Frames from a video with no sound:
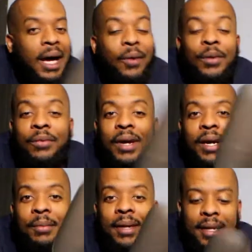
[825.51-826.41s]
I wouldn't
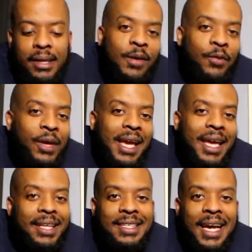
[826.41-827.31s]
recommend it. If you can't
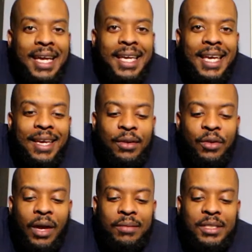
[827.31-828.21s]
get to IKEA and
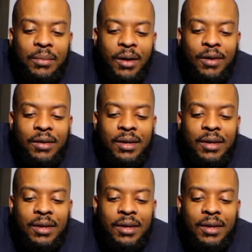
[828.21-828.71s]
you have a small,